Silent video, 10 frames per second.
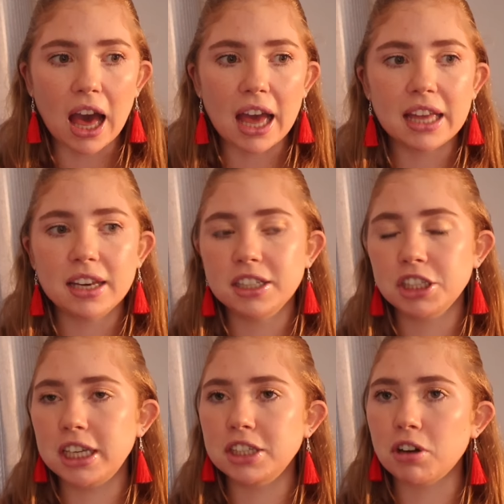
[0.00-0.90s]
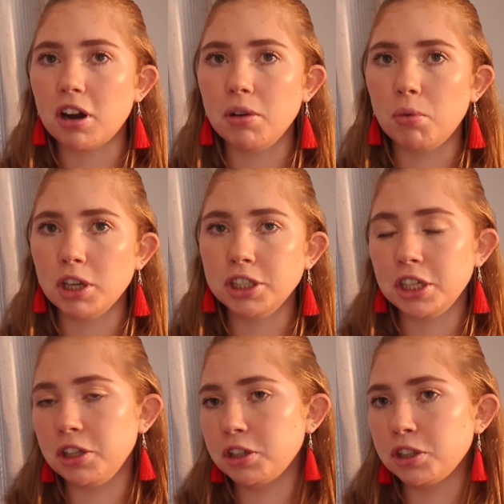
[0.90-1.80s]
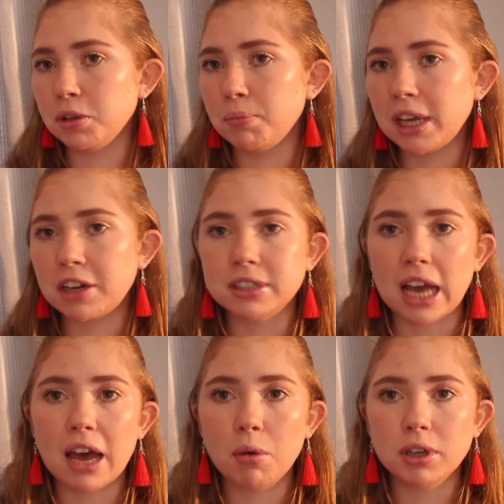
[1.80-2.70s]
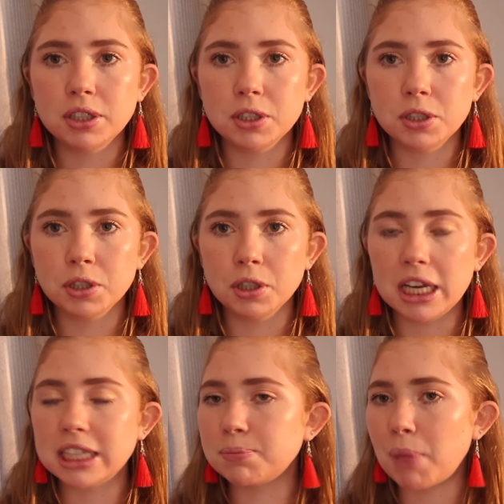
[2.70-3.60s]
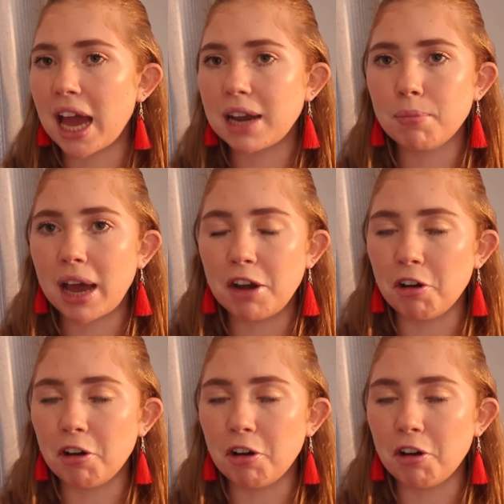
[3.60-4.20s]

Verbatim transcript: I initially started watching YouTube because I wanted to expand my